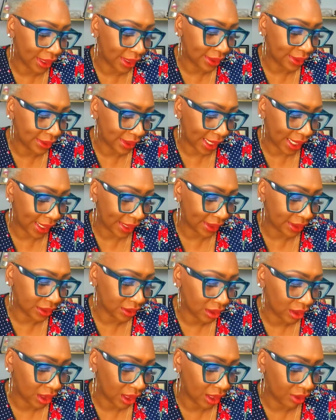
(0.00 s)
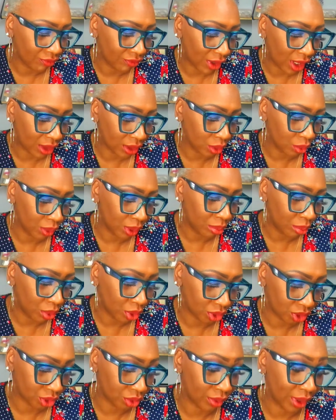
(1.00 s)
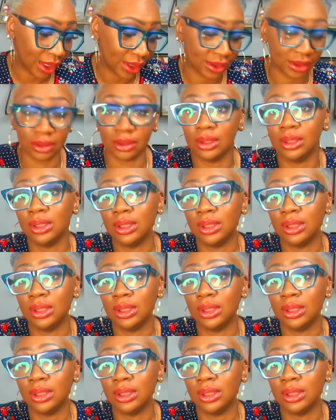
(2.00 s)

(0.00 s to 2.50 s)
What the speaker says: night, and follow with moisturizer.